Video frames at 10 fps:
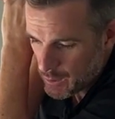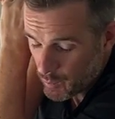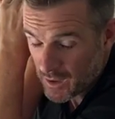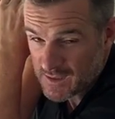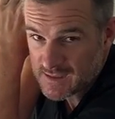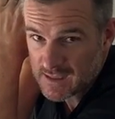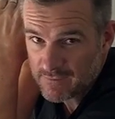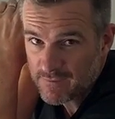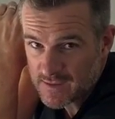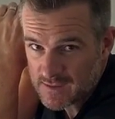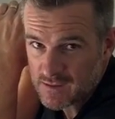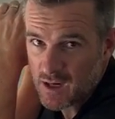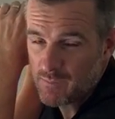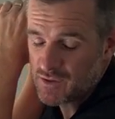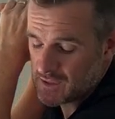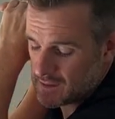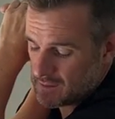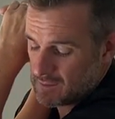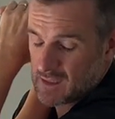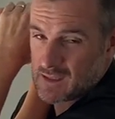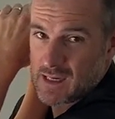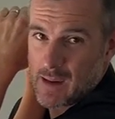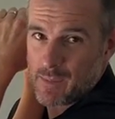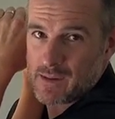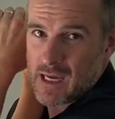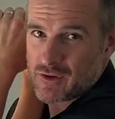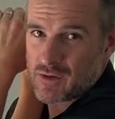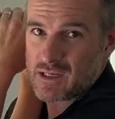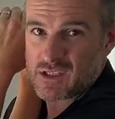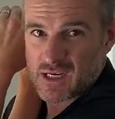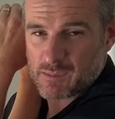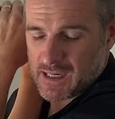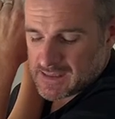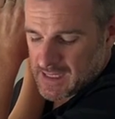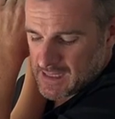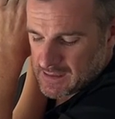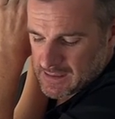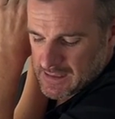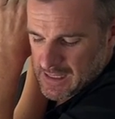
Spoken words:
We're going to see if this time she can, it can happen naturally and she can maintain it.